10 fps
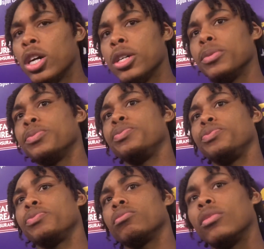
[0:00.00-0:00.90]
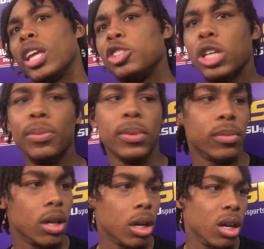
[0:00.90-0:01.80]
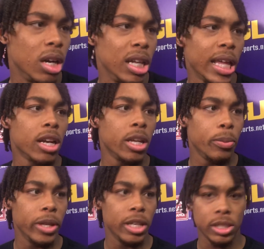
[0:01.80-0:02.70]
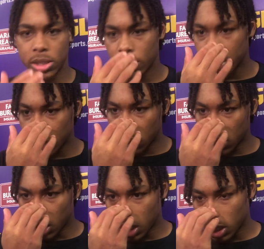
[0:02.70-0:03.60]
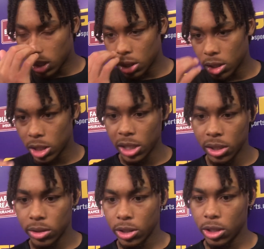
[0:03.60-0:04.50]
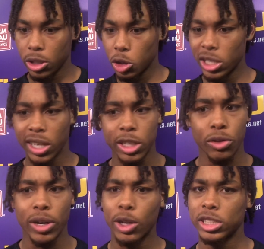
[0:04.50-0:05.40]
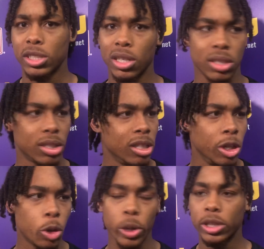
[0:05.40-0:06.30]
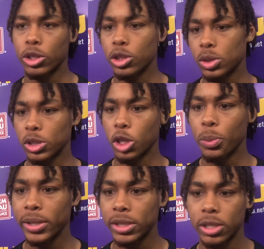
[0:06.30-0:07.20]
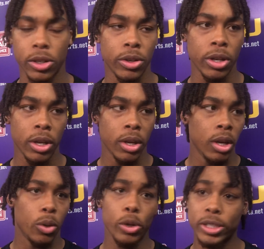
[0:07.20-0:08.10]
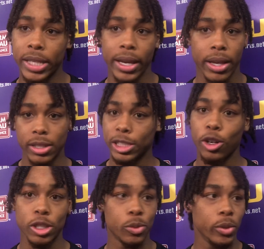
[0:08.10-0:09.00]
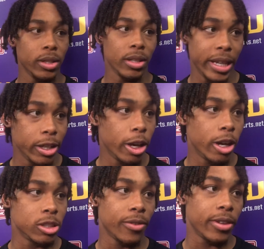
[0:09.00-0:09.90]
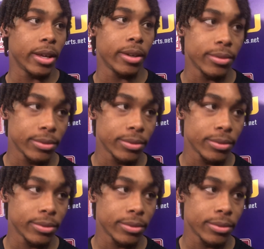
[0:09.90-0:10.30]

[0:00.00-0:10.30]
Um, they dropped uh, a lot of DBs, so uh, the you know the under routes, the little quick throws was open. So we'll take it as long as we get yards off of that.